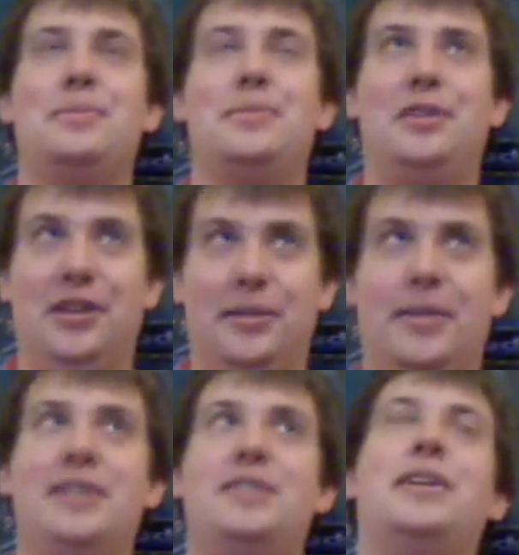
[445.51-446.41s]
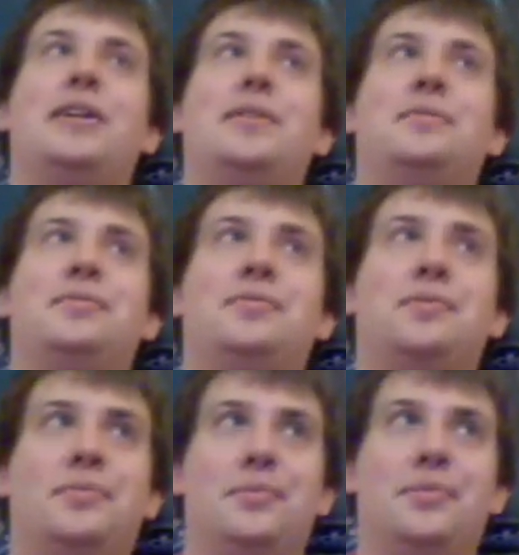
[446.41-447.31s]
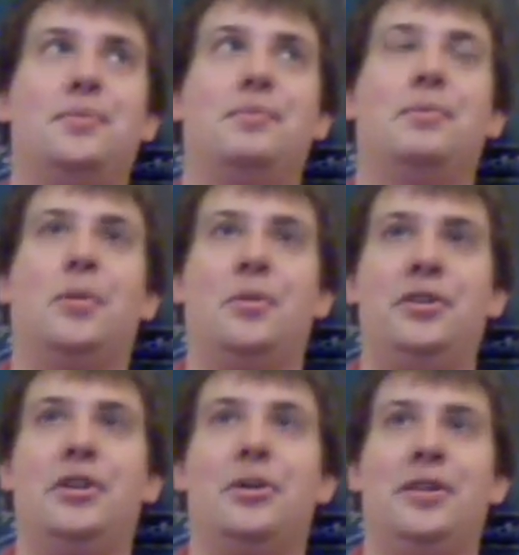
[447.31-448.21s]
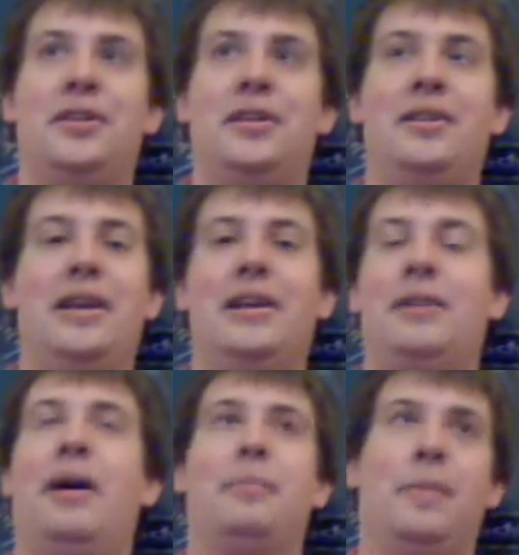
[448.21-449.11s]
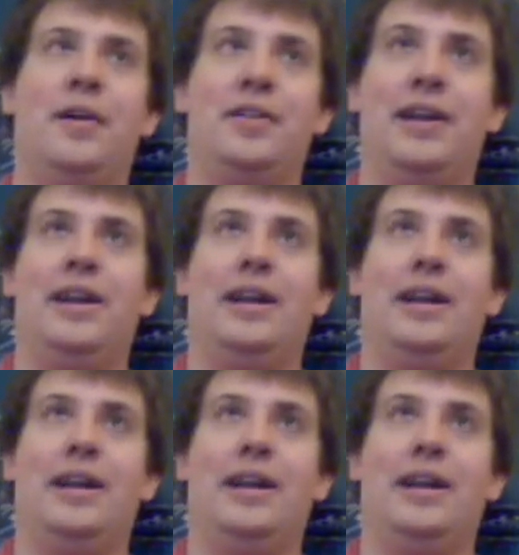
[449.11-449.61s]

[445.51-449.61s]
kill myself or deal with it. And I'm not prepared.